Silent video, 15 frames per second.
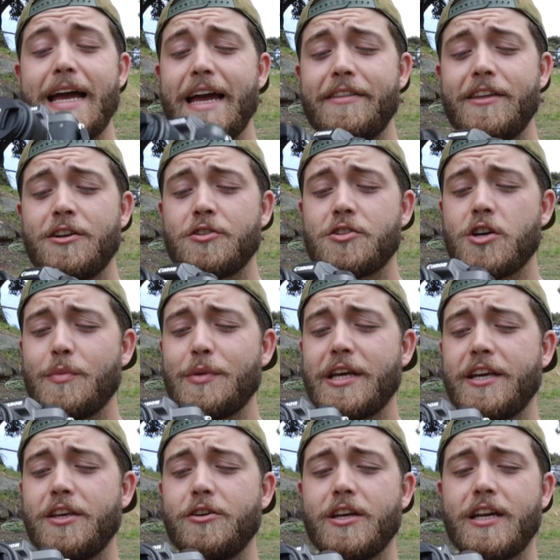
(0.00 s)
And then on top of
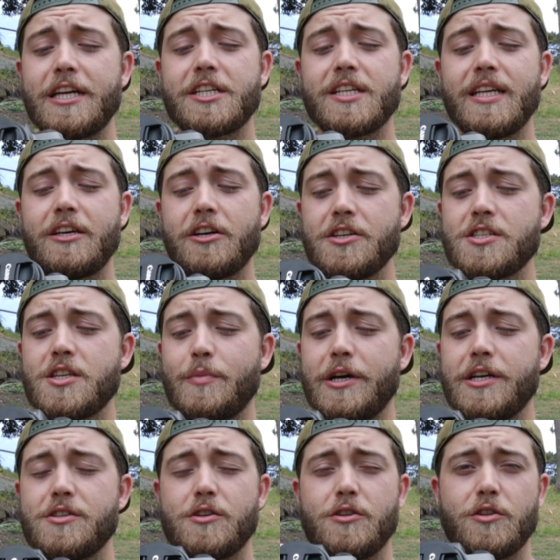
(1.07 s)
that, you can actually
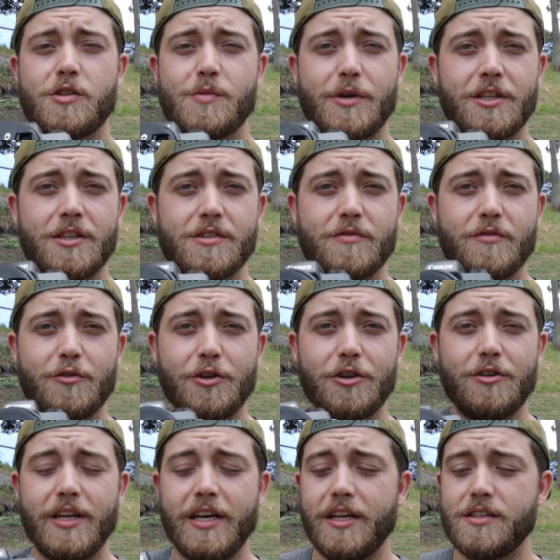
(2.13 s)
customize all those buttons for
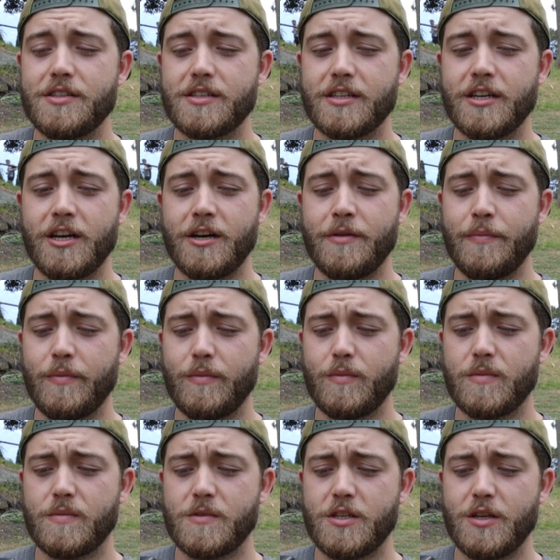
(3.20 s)
your needs.
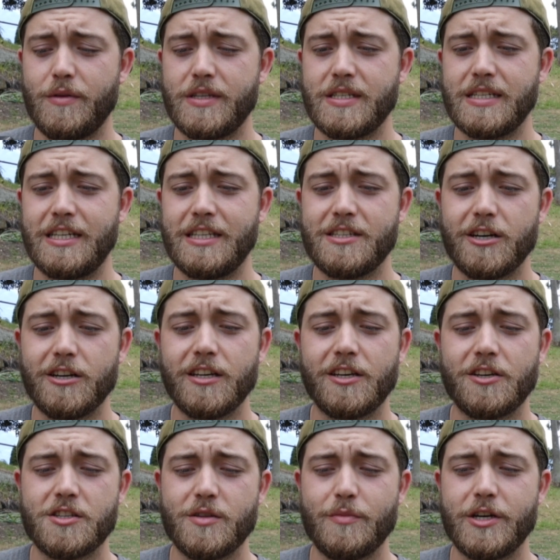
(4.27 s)
So it's an entirely
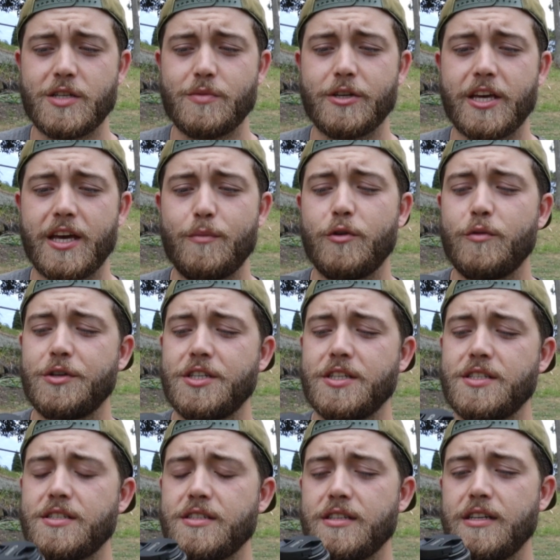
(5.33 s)
customizable camera, which
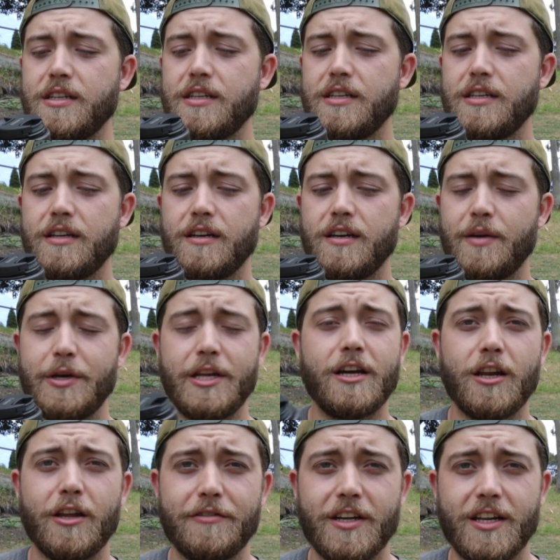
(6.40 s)
is, I mean, I
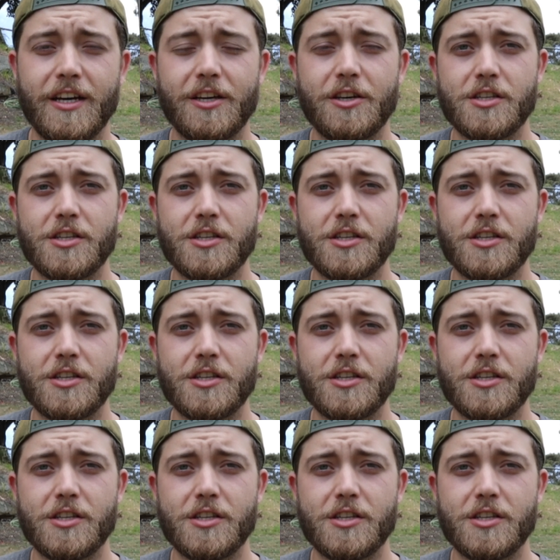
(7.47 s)
love that. I